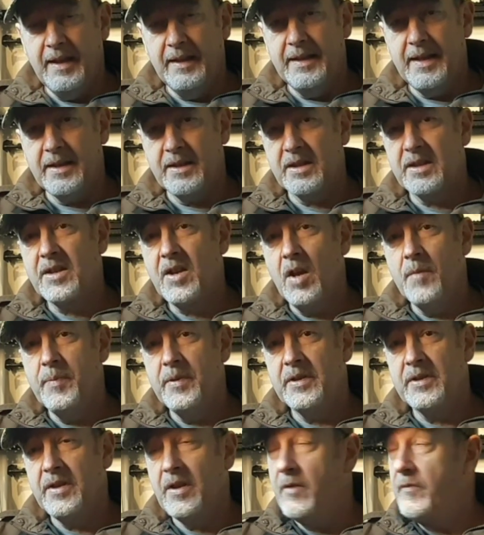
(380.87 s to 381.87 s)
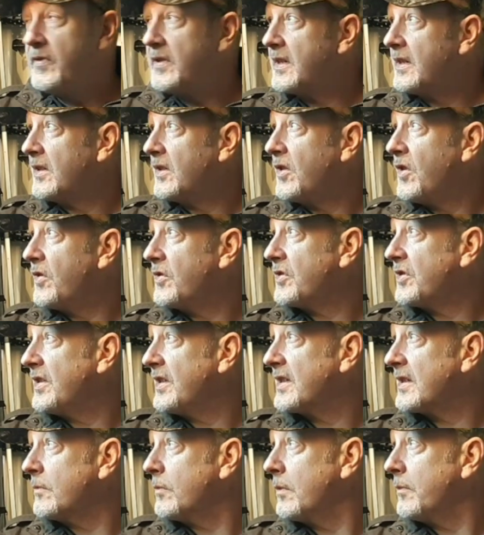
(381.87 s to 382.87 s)
Now the scope itself is going to cost you
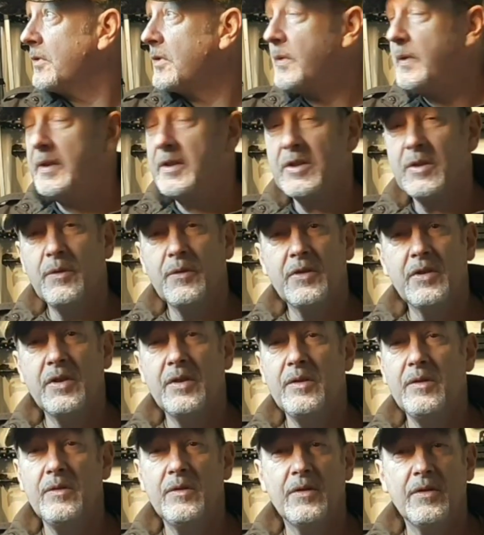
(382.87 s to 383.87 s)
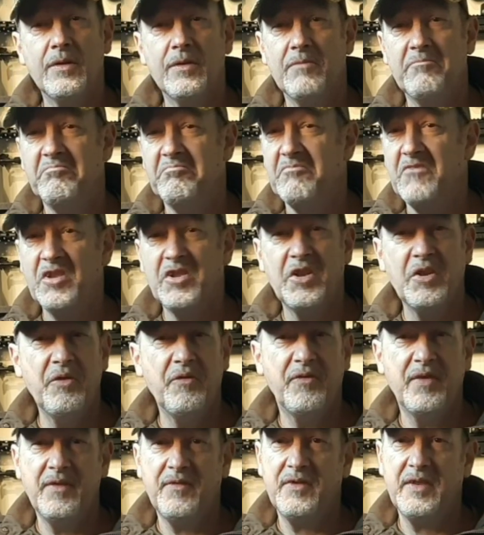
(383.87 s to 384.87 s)
somewhere between sort of $2 to
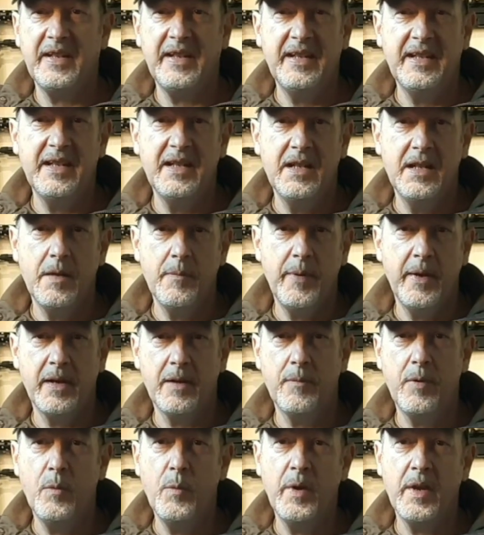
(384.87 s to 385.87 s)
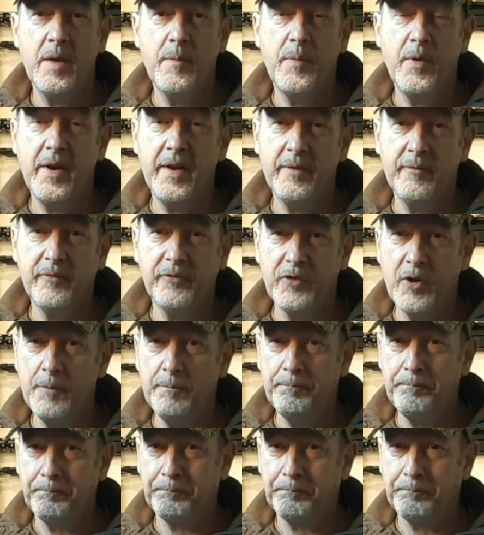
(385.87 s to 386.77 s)
$2.50, depending upon where you buy them from.